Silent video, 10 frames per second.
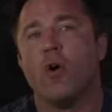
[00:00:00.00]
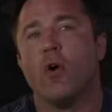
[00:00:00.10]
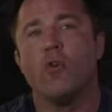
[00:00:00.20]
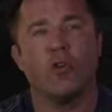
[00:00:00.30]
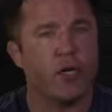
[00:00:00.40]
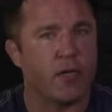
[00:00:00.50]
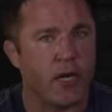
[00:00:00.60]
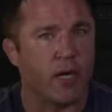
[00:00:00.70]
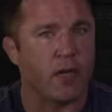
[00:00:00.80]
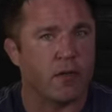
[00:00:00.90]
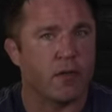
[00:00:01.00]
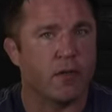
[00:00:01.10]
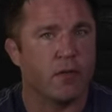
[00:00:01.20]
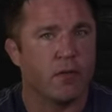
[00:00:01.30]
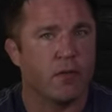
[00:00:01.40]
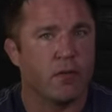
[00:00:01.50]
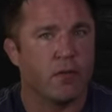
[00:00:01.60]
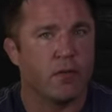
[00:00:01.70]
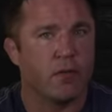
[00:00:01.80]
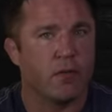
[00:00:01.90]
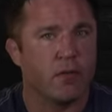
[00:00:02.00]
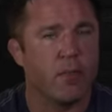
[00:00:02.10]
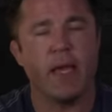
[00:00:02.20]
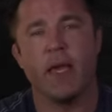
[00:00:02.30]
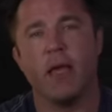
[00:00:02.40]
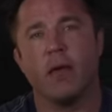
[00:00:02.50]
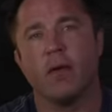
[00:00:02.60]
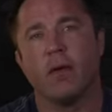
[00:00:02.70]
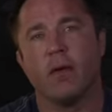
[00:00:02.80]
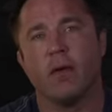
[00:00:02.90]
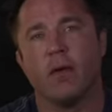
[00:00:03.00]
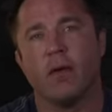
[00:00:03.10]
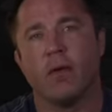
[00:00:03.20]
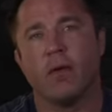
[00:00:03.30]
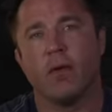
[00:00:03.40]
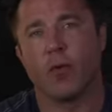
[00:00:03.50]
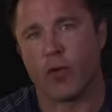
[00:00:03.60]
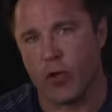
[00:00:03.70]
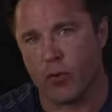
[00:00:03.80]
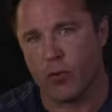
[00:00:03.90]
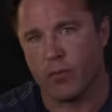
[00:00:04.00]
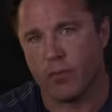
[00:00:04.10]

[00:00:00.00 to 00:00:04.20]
who should tell us? Me or you?